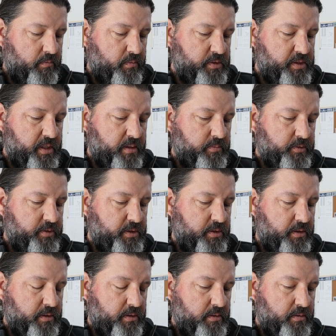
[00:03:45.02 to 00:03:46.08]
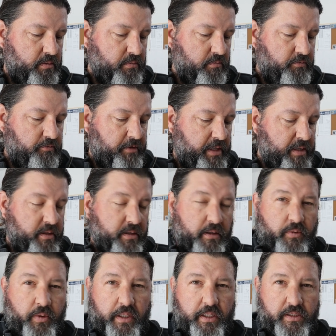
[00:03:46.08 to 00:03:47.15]
was able to find the
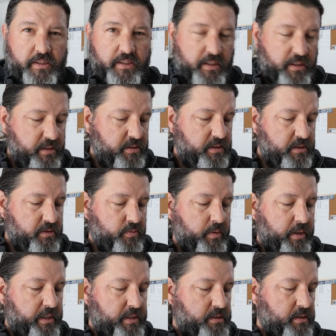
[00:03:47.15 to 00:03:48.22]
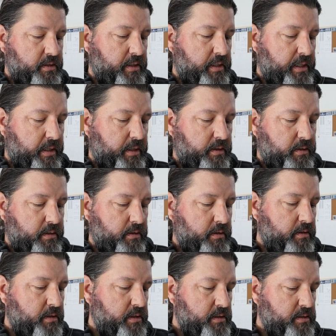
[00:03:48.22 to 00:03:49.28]
quickest and easiest way to get
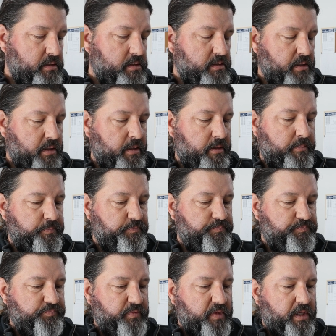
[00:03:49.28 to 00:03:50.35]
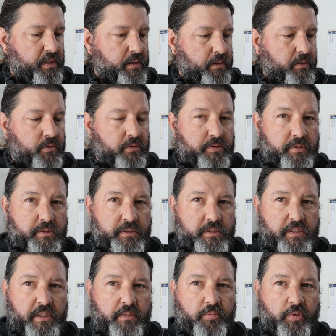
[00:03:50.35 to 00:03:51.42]
these um, little
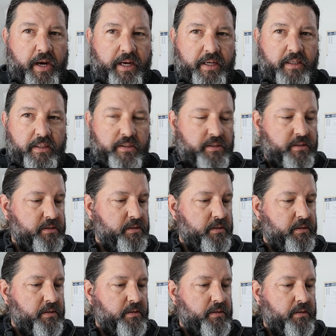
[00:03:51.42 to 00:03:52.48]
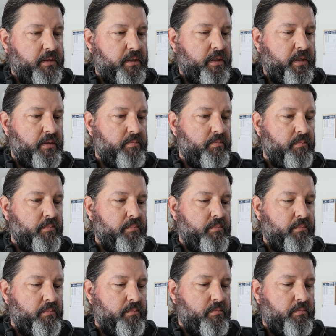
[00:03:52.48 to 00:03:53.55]
Z brackets um,
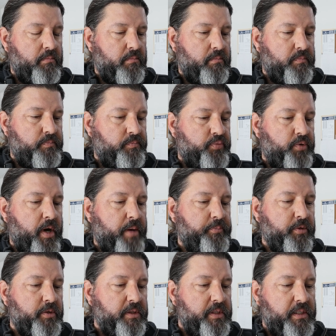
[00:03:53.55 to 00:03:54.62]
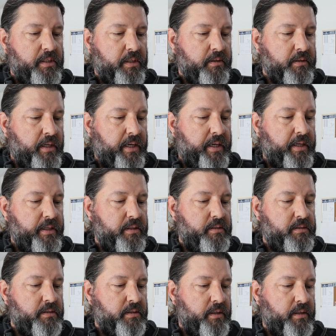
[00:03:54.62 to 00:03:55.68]
properly
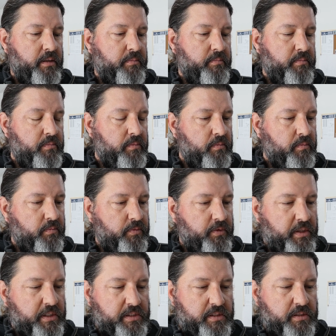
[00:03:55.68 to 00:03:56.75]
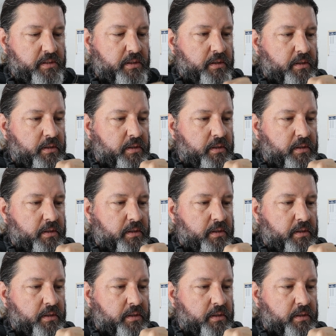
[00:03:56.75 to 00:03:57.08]
aligned. Um, this